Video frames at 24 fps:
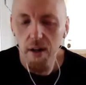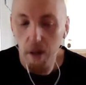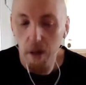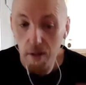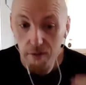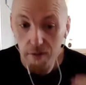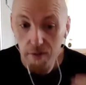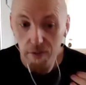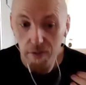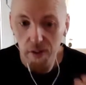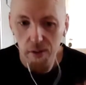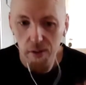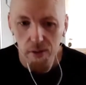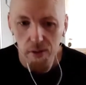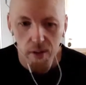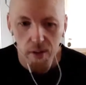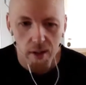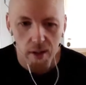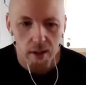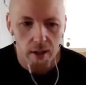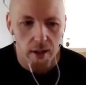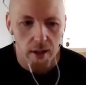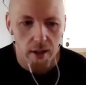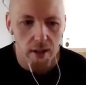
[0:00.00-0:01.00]
I feel,
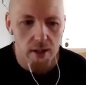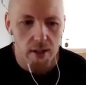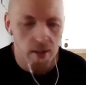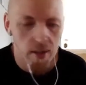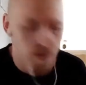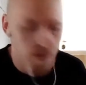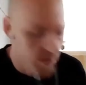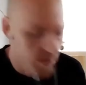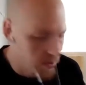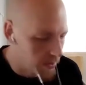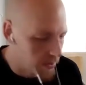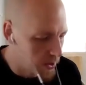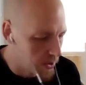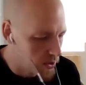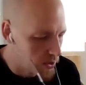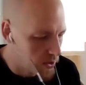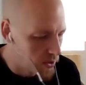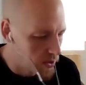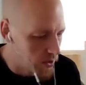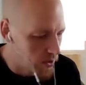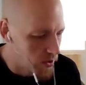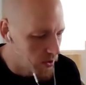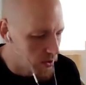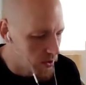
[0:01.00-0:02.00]
and I tell this to my
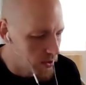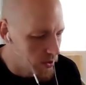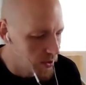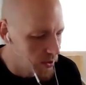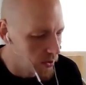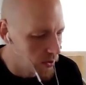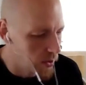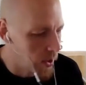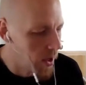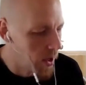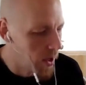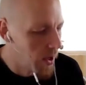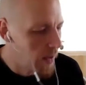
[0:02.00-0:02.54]
students too.